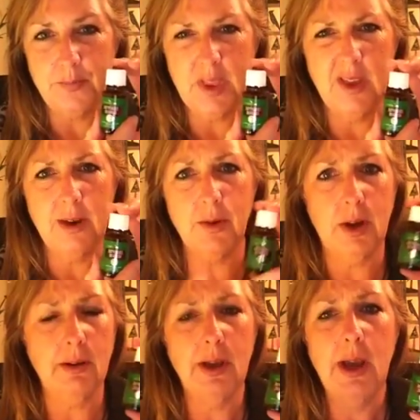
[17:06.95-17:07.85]
not every
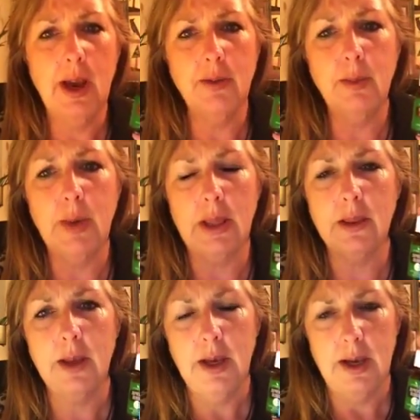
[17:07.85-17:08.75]
year, every month,
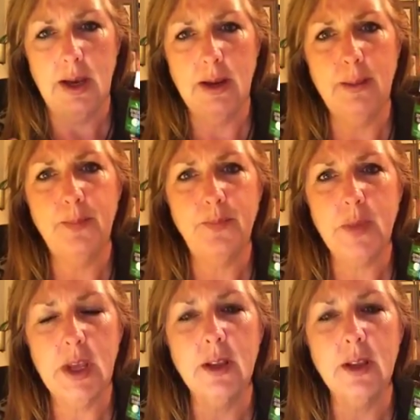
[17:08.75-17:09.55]
Young